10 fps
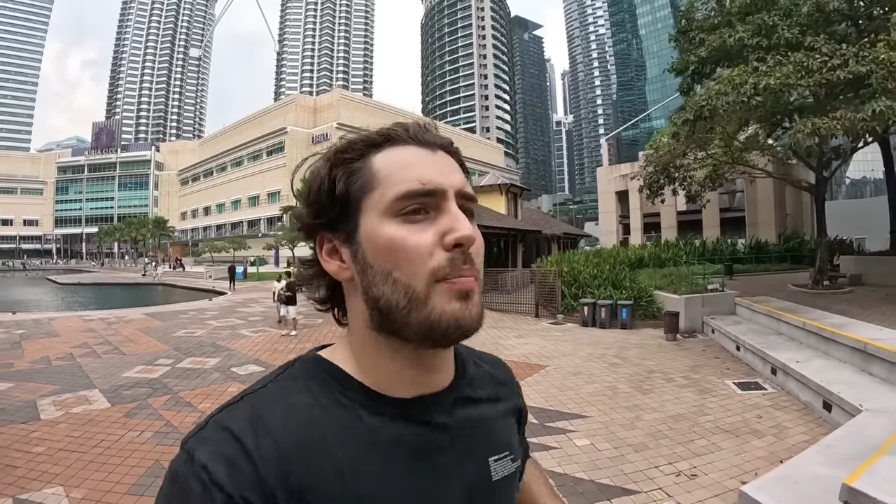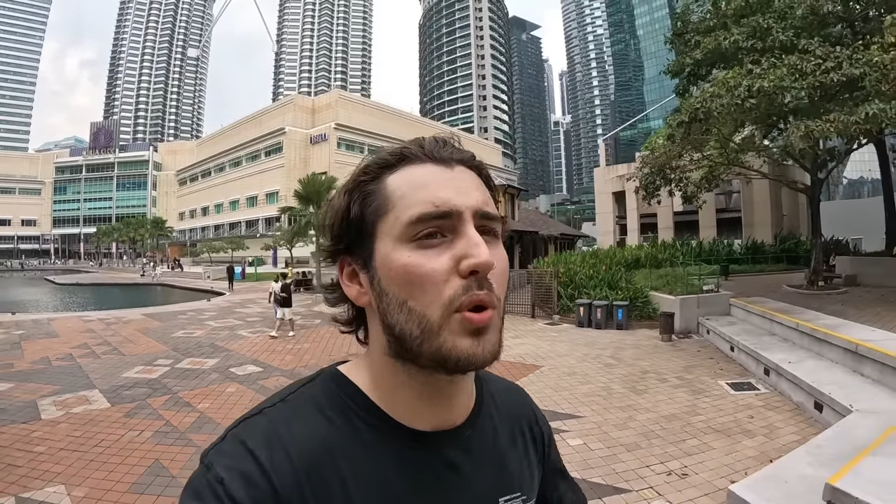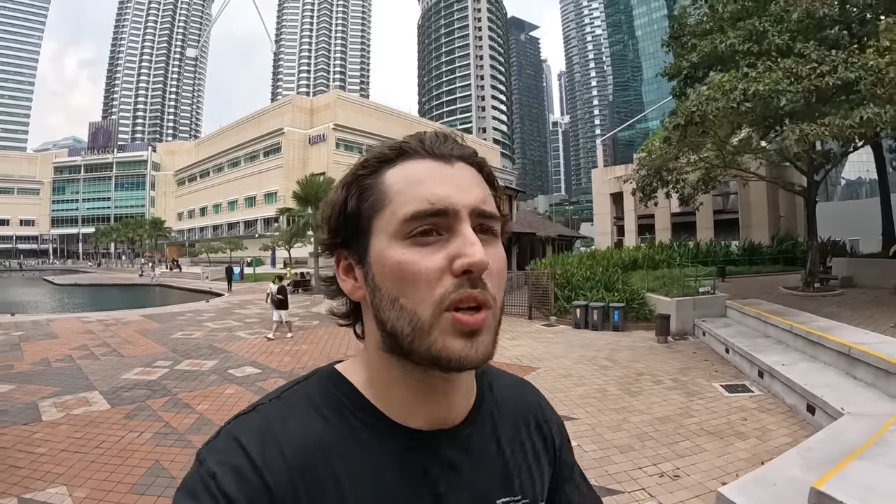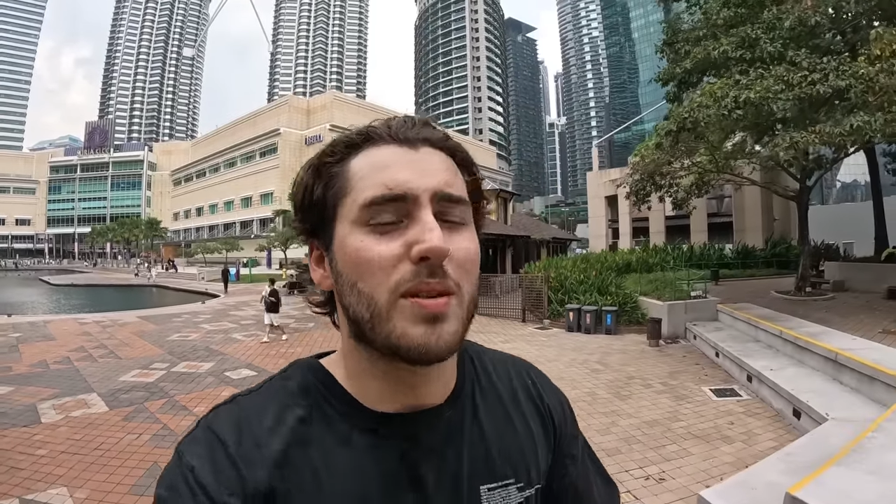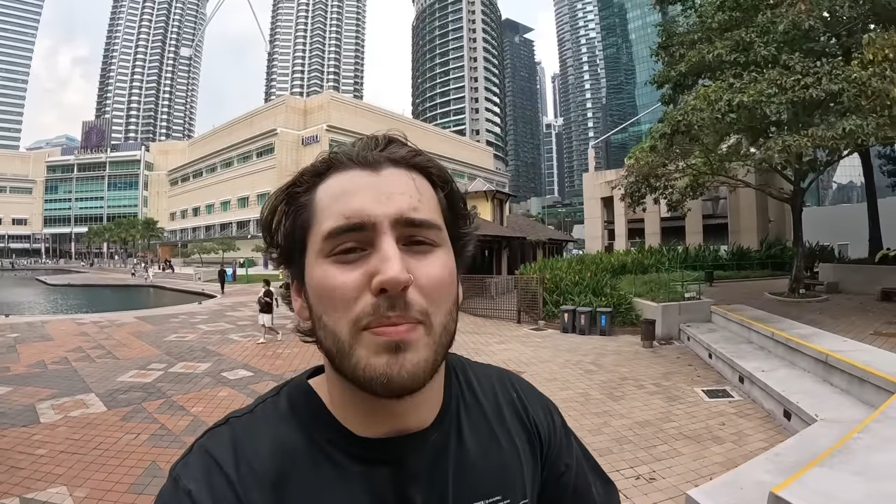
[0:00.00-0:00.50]

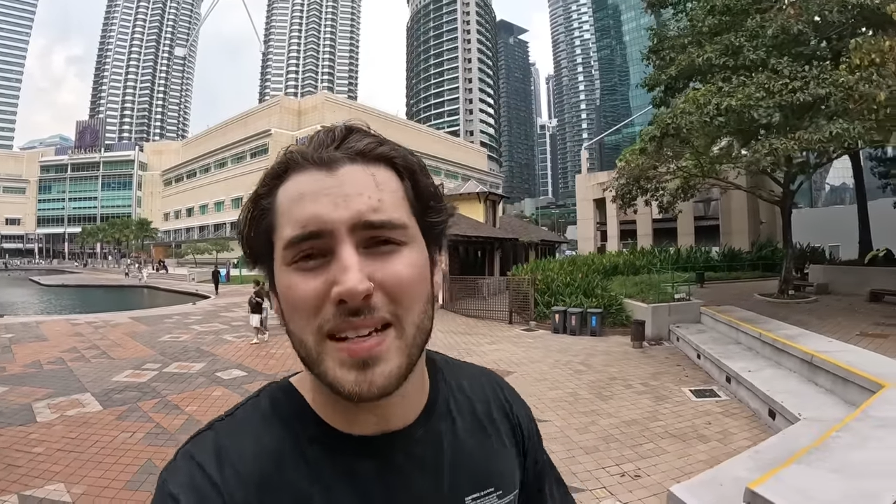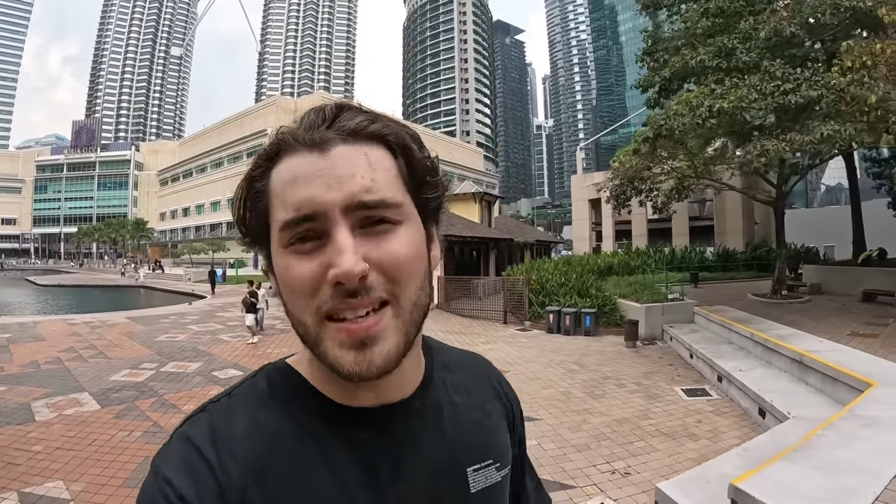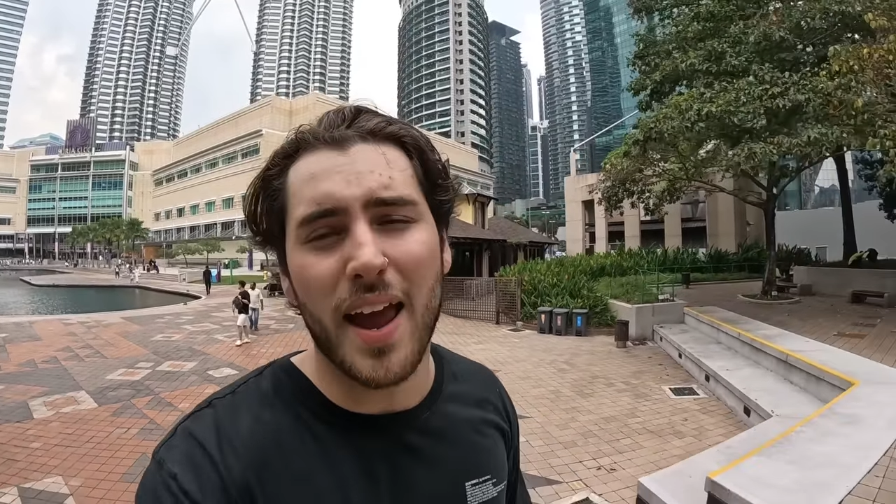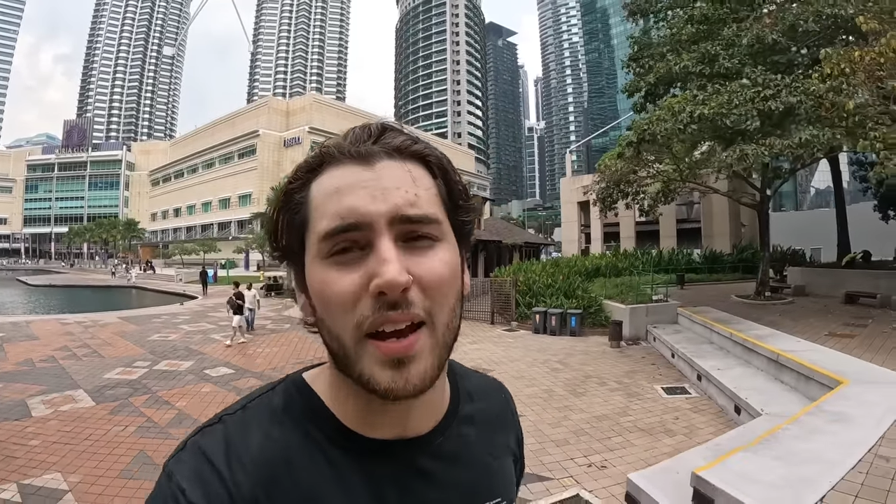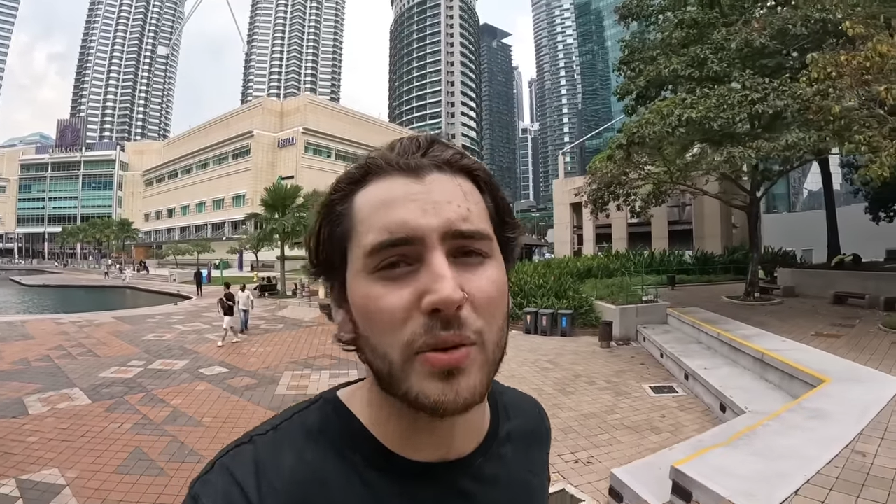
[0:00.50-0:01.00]
Book it to
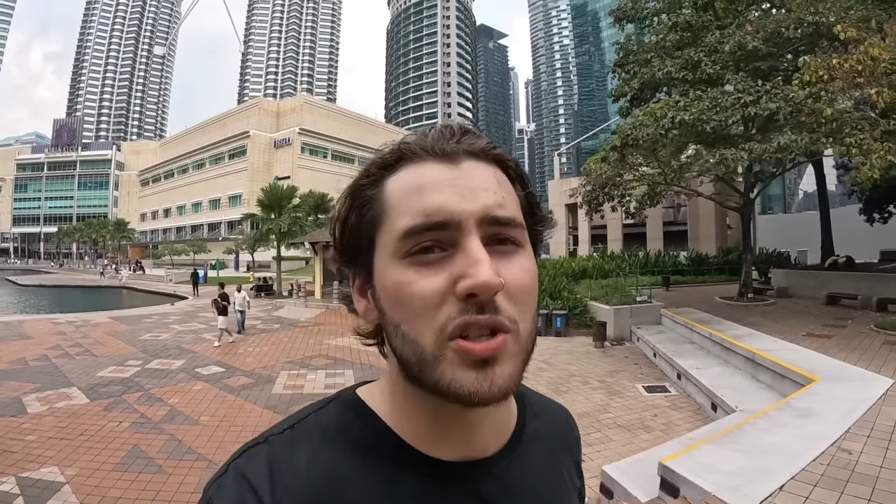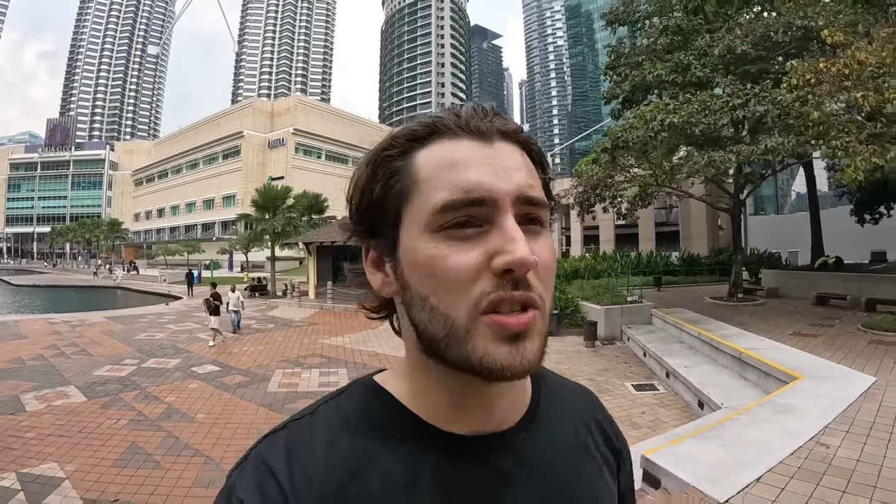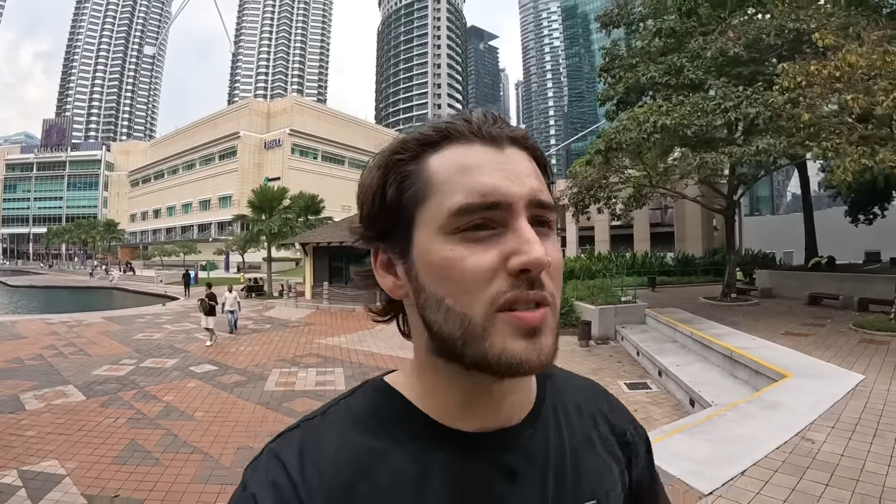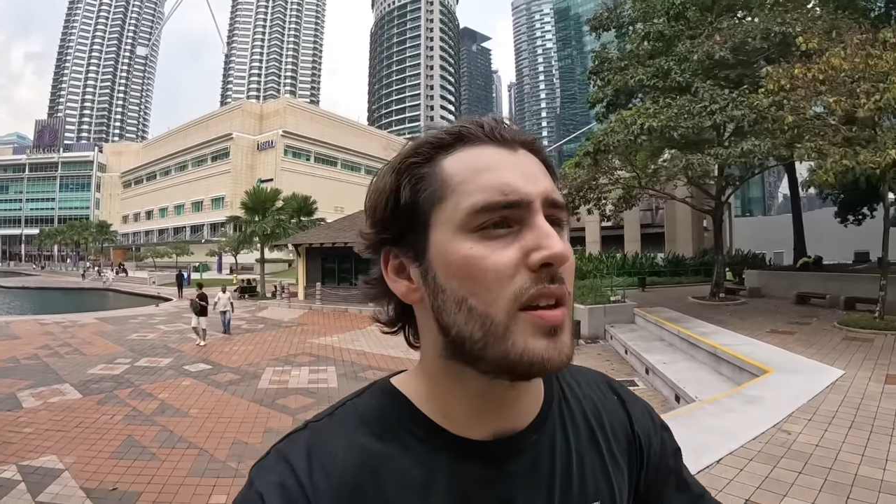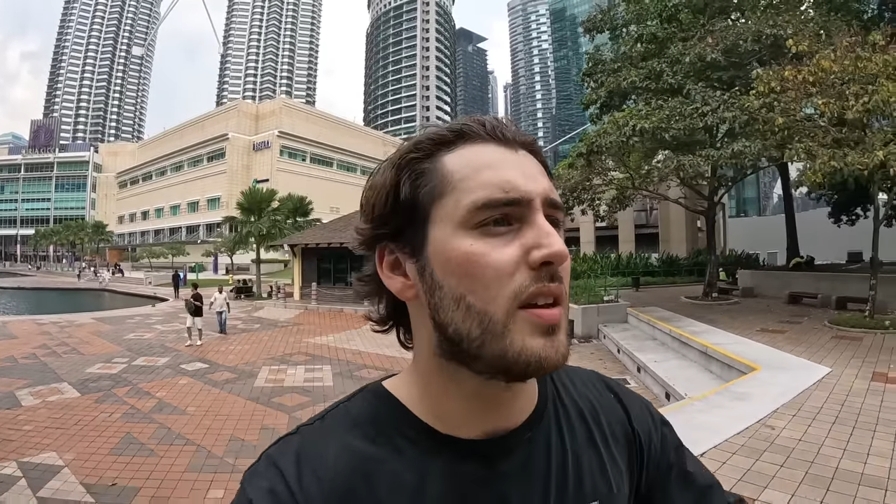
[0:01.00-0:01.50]
Bintang,
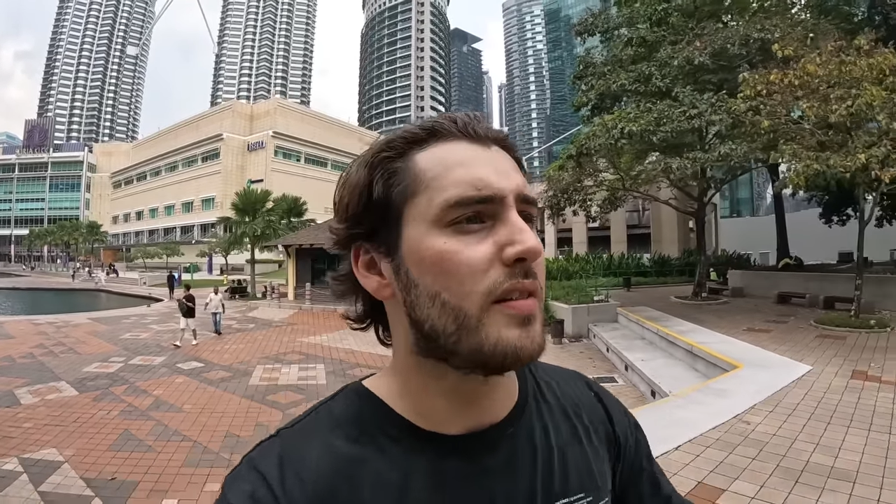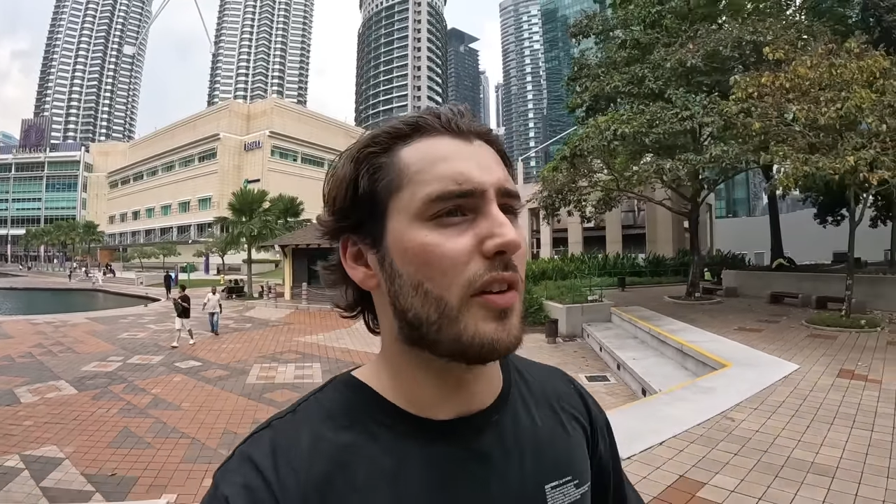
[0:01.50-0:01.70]
which is